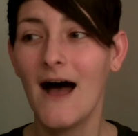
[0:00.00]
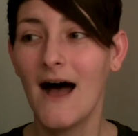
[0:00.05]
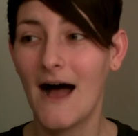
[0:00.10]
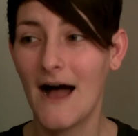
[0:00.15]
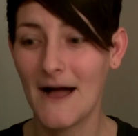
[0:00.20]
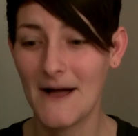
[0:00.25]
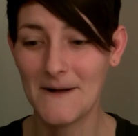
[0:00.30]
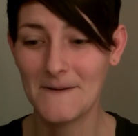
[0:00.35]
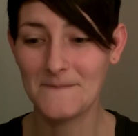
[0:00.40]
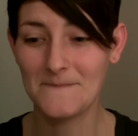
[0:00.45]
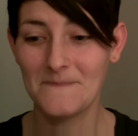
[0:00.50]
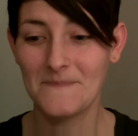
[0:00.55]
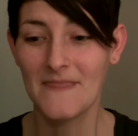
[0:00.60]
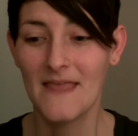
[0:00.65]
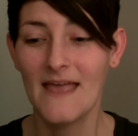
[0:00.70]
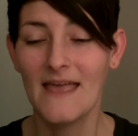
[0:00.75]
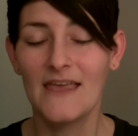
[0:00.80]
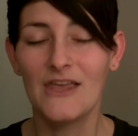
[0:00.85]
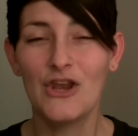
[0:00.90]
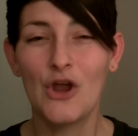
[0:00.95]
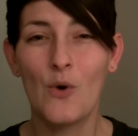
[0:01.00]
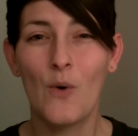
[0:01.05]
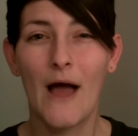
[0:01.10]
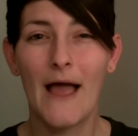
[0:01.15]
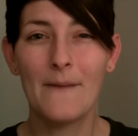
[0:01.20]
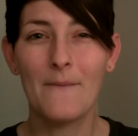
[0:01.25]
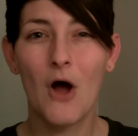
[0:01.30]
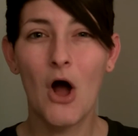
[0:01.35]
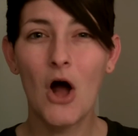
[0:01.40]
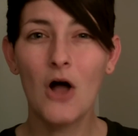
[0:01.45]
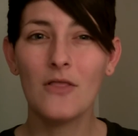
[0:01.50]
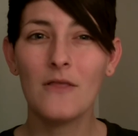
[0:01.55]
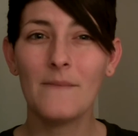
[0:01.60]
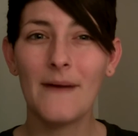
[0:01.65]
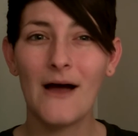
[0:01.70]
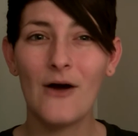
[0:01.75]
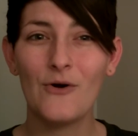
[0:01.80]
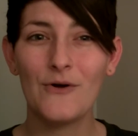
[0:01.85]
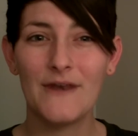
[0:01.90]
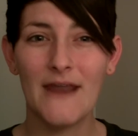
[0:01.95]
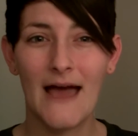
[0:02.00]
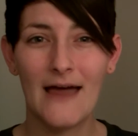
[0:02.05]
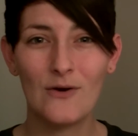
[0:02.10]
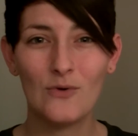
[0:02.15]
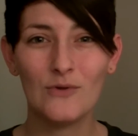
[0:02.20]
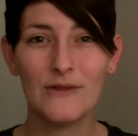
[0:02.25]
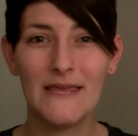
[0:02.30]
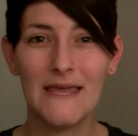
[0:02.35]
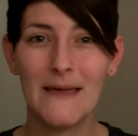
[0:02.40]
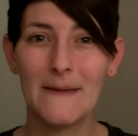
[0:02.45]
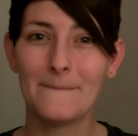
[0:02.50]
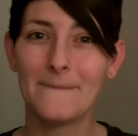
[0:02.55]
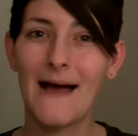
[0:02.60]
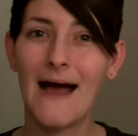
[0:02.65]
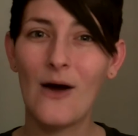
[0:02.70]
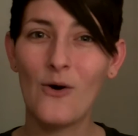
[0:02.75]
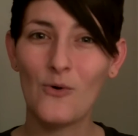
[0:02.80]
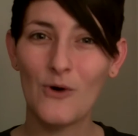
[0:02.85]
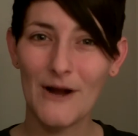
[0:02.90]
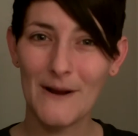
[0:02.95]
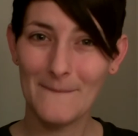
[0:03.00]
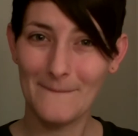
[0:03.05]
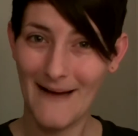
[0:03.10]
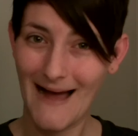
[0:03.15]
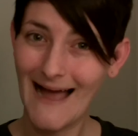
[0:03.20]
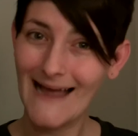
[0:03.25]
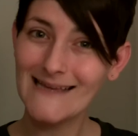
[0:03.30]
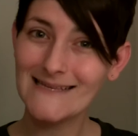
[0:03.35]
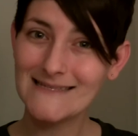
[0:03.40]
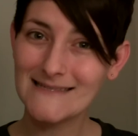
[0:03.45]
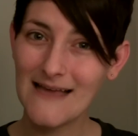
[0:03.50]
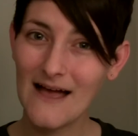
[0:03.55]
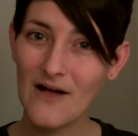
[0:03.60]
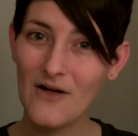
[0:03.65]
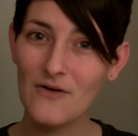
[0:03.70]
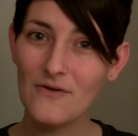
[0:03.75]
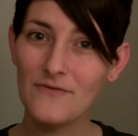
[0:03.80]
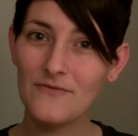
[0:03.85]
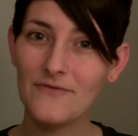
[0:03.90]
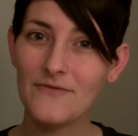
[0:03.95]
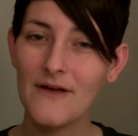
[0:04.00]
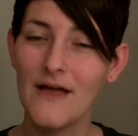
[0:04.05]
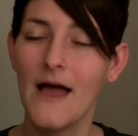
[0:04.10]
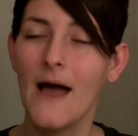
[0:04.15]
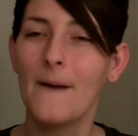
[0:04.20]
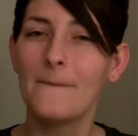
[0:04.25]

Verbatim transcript: Um, you know, I'm all about not only empowering myself,